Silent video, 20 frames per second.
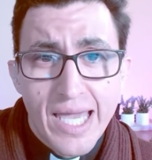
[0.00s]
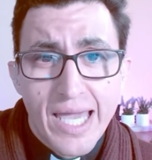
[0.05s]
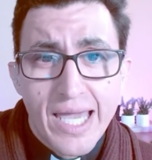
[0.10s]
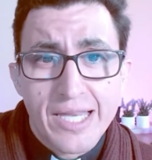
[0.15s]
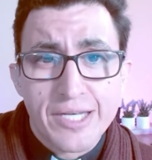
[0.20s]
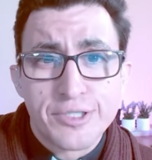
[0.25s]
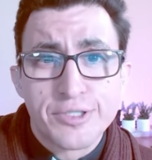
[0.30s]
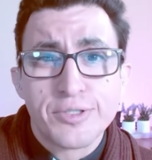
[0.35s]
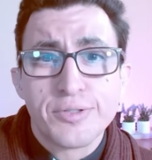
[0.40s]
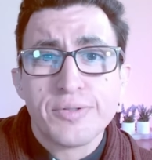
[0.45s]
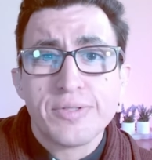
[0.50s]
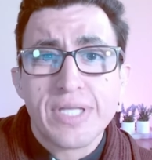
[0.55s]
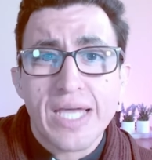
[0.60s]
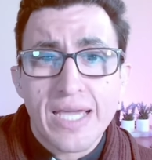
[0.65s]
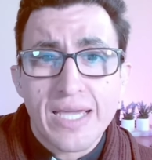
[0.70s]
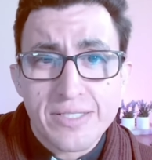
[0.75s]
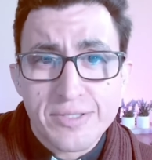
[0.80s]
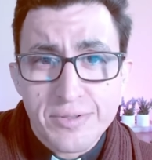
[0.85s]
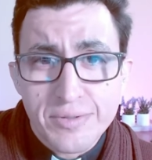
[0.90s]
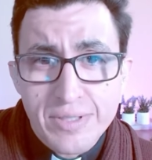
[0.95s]
And 2
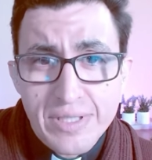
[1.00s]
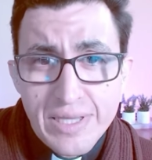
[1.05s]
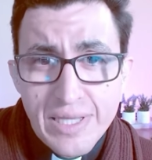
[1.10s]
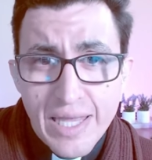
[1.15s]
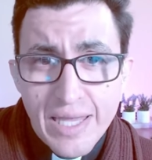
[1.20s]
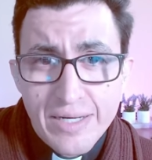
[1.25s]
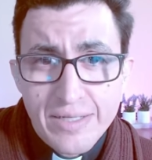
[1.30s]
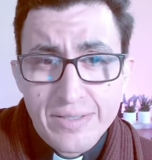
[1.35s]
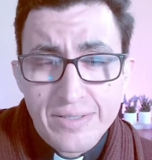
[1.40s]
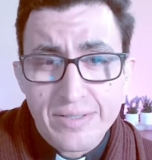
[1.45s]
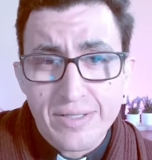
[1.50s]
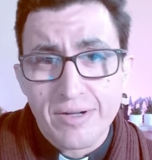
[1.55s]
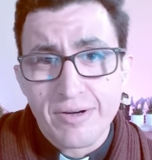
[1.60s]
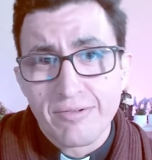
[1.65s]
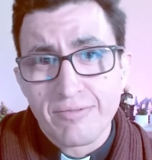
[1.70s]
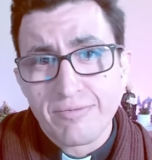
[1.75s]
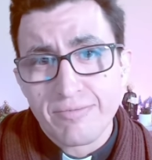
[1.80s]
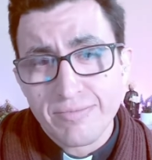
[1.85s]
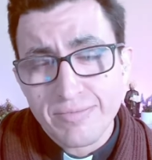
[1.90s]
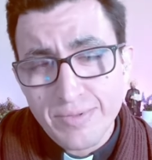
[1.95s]
days during Lent,
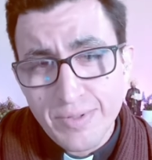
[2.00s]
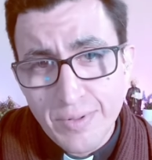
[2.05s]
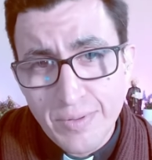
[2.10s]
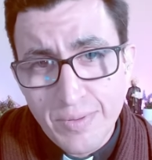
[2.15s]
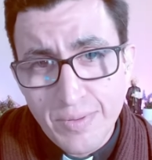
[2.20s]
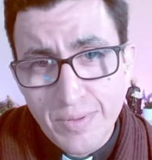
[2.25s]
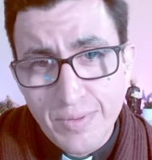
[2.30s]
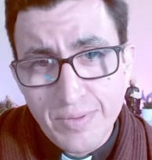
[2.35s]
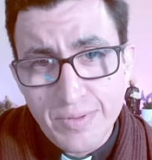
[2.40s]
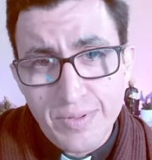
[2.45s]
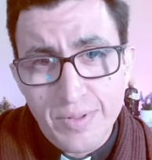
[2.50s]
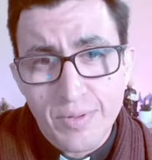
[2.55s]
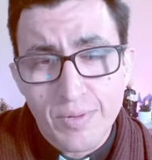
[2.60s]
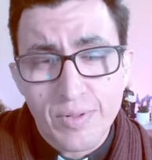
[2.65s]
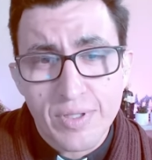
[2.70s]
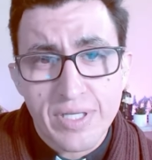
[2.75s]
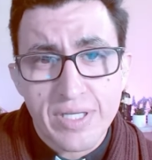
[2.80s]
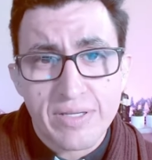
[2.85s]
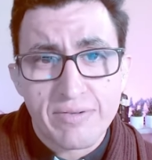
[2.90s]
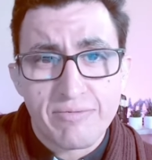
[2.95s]
on
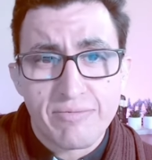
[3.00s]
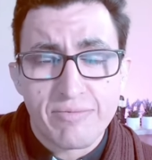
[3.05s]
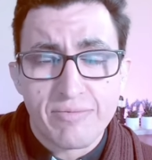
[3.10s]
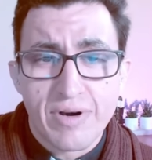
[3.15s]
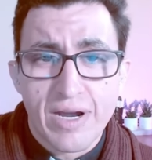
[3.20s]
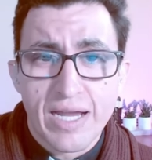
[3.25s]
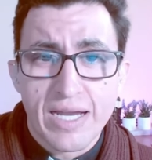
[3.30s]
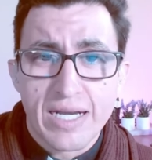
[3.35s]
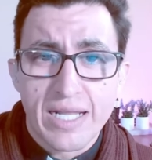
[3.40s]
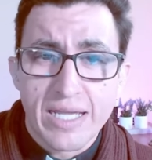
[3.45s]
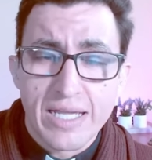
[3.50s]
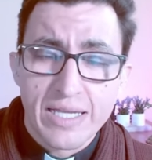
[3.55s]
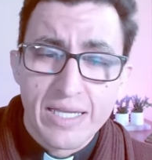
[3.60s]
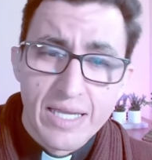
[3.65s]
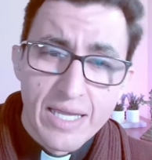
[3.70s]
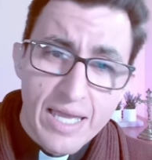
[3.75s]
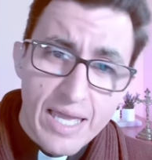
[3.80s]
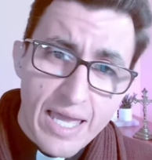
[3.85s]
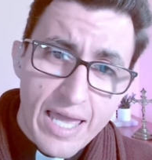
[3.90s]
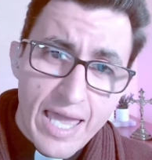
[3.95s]
Holy Friday
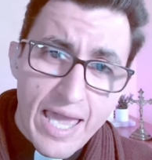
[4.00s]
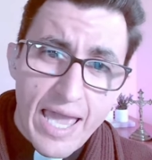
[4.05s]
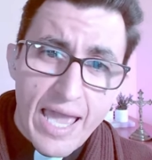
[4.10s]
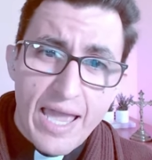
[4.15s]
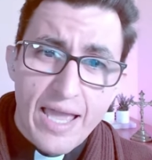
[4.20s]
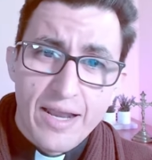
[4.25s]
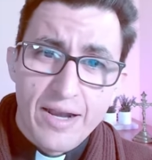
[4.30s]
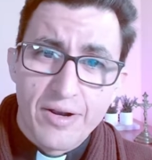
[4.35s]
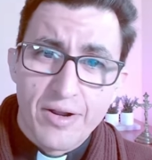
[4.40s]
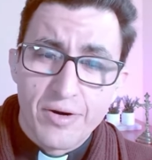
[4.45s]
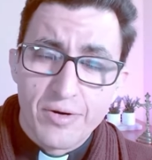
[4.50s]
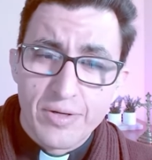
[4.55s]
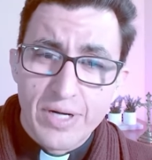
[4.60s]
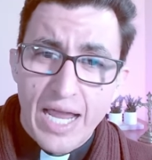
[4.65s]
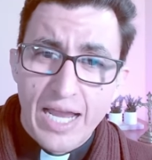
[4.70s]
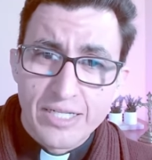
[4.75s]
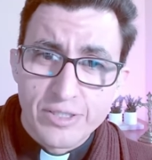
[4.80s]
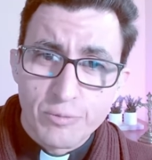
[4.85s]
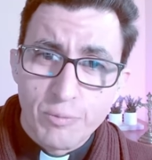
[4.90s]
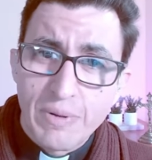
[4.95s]
and on
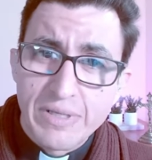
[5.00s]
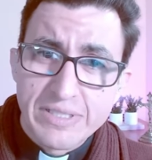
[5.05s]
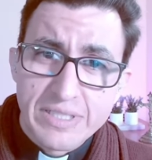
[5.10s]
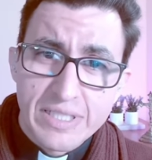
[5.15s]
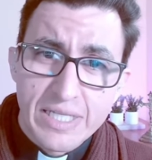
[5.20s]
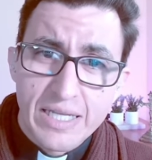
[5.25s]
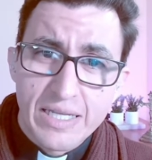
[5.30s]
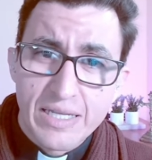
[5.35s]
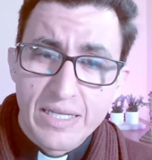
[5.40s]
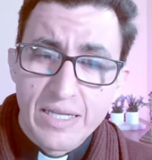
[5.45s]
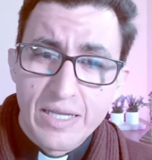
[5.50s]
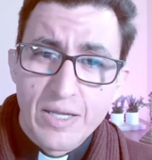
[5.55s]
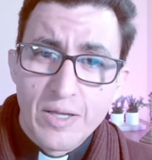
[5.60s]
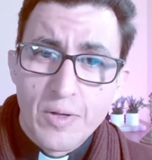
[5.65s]
Ash Wednesday,